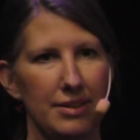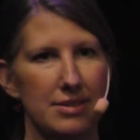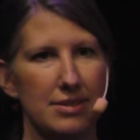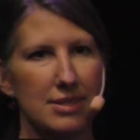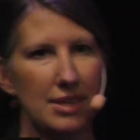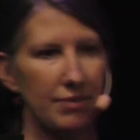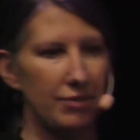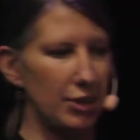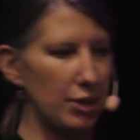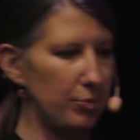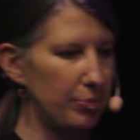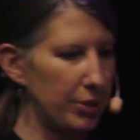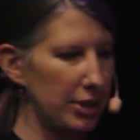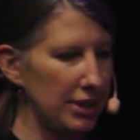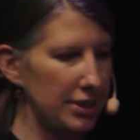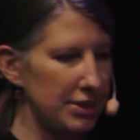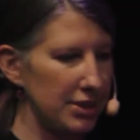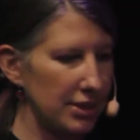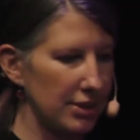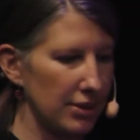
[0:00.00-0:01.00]
civil,
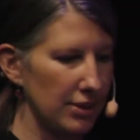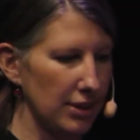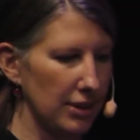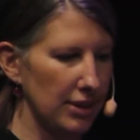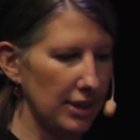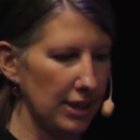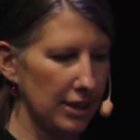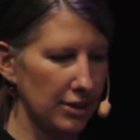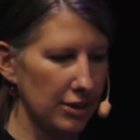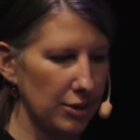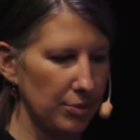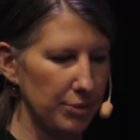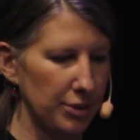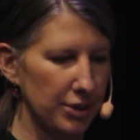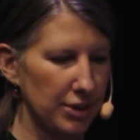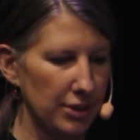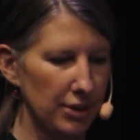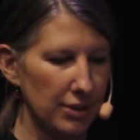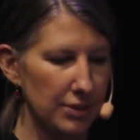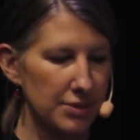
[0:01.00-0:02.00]
political,
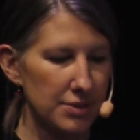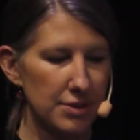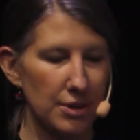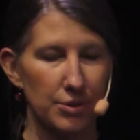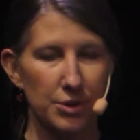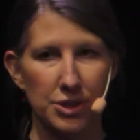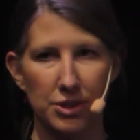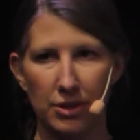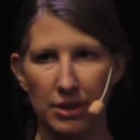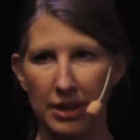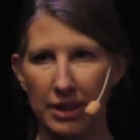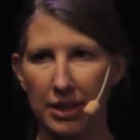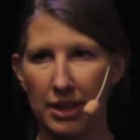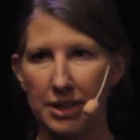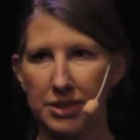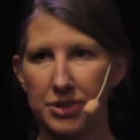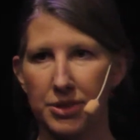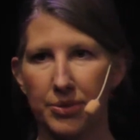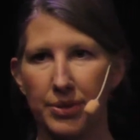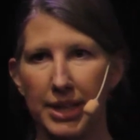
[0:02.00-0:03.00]
economical, social, and
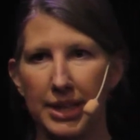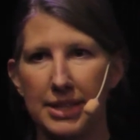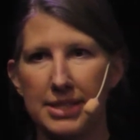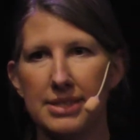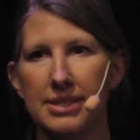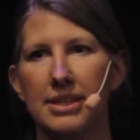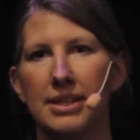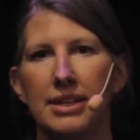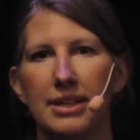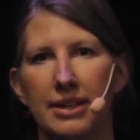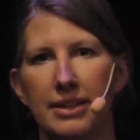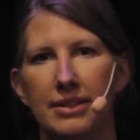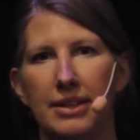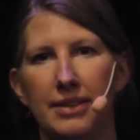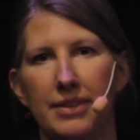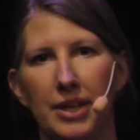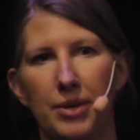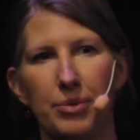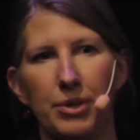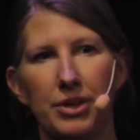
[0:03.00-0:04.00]
cultural rights,
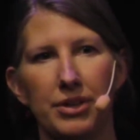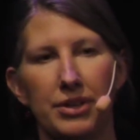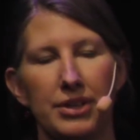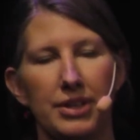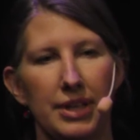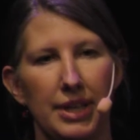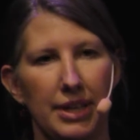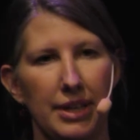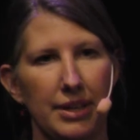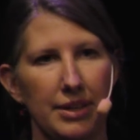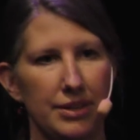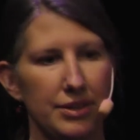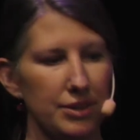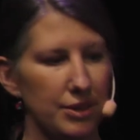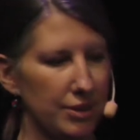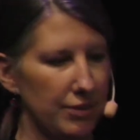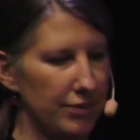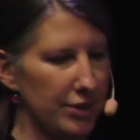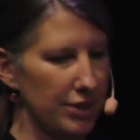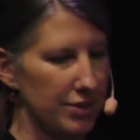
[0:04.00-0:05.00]
that they were
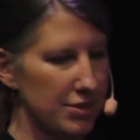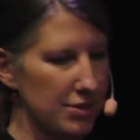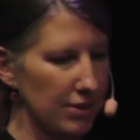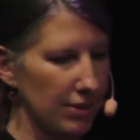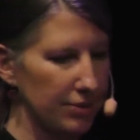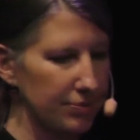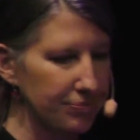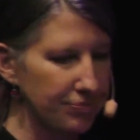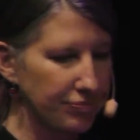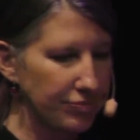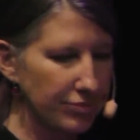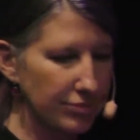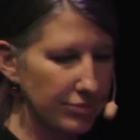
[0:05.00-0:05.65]
universal.